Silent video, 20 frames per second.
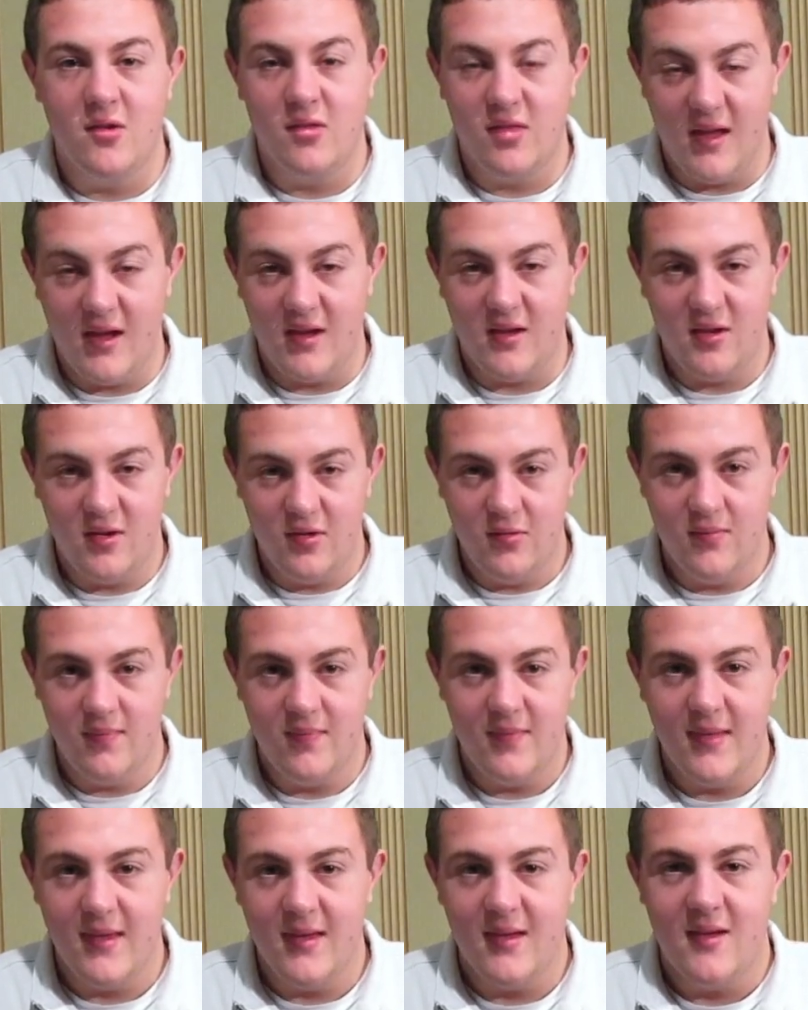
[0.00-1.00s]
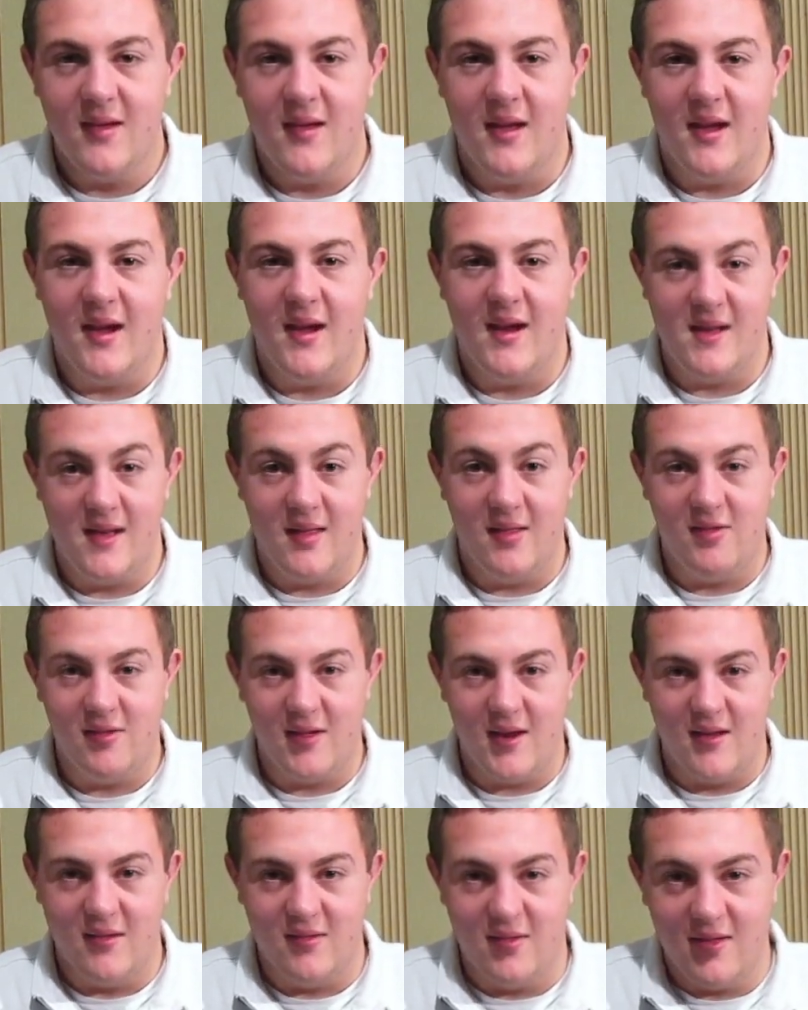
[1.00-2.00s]
thank you, and now let's
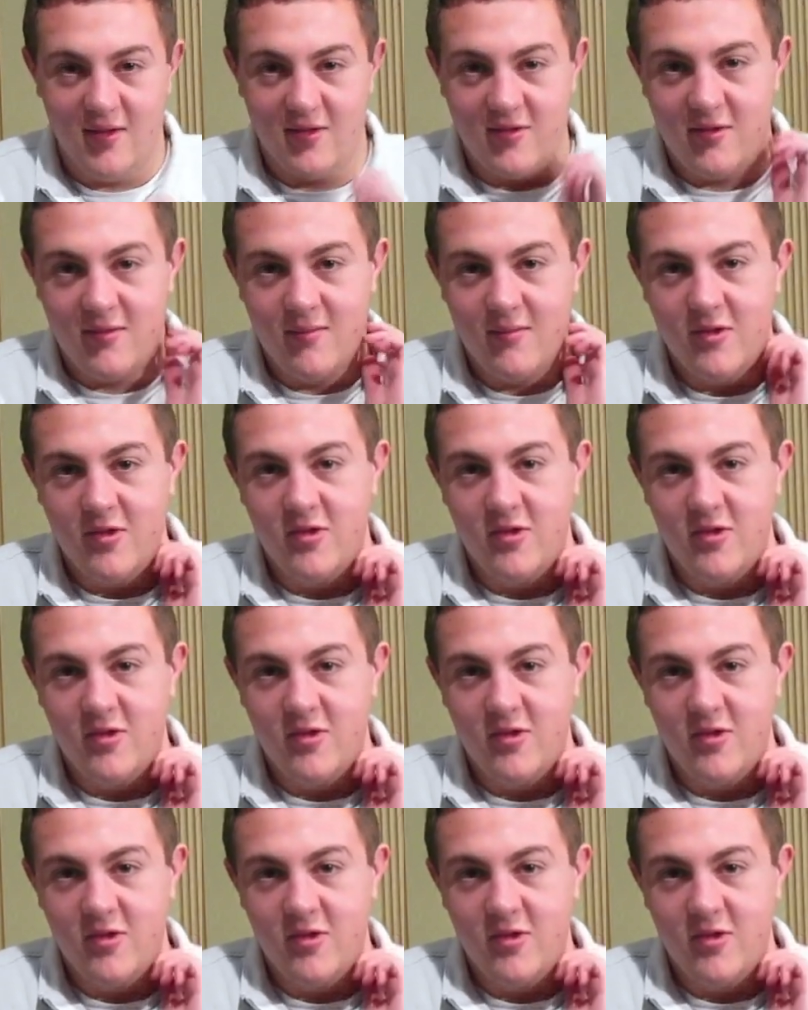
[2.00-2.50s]
get into this.